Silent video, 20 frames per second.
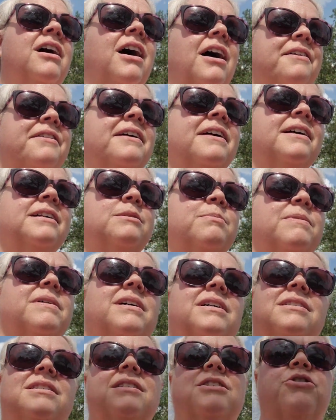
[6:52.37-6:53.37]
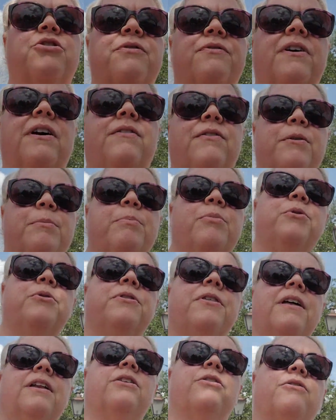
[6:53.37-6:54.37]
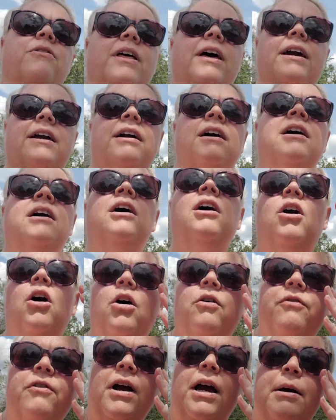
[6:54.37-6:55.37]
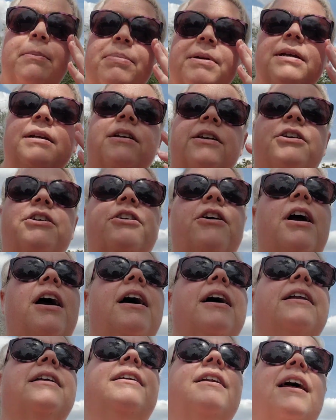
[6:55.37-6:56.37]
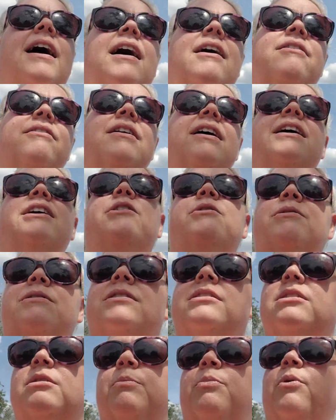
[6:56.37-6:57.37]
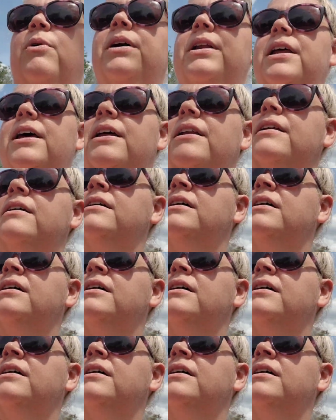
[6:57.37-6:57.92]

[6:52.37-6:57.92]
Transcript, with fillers: I think that's because it's your favorite booth, and you like overhyped it in your head, and now like you're disappointed.